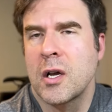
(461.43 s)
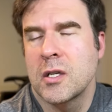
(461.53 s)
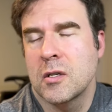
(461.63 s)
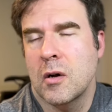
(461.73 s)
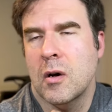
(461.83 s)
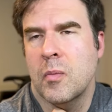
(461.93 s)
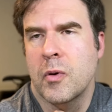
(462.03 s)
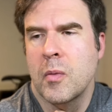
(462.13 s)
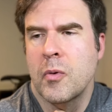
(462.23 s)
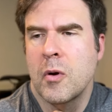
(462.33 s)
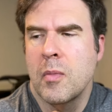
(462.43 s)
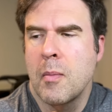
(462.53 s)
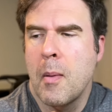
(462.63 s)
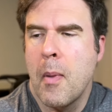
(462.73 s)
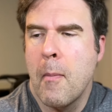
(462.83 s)
He's an all-pro, blah, blah,
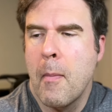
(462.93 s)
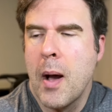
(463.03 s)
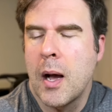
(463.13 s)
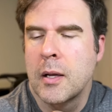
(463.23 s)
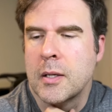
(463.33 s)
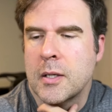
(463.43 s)
blah, blah, blah.